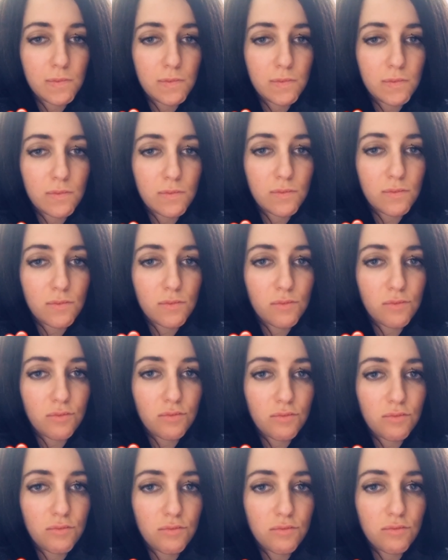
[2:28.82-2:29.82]

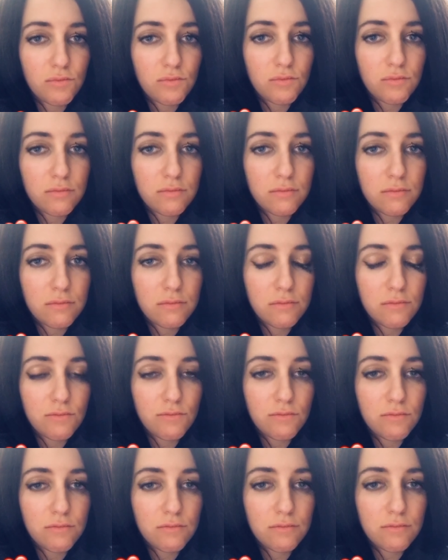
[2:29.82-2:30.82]

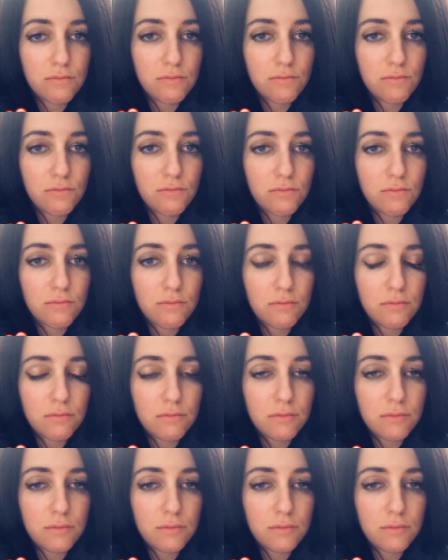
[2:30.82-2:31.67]
No one is speaking in this clip.